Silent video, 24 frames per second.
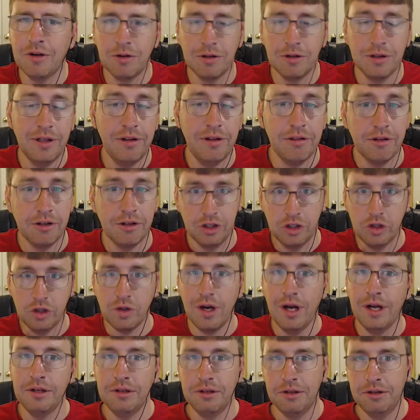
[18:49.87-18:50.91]
or at least they're
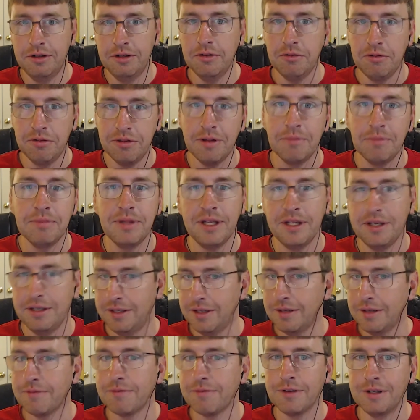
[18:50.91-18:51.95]
trying to do something
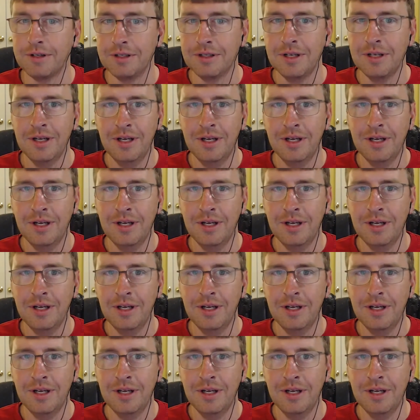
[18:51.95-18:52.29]
different.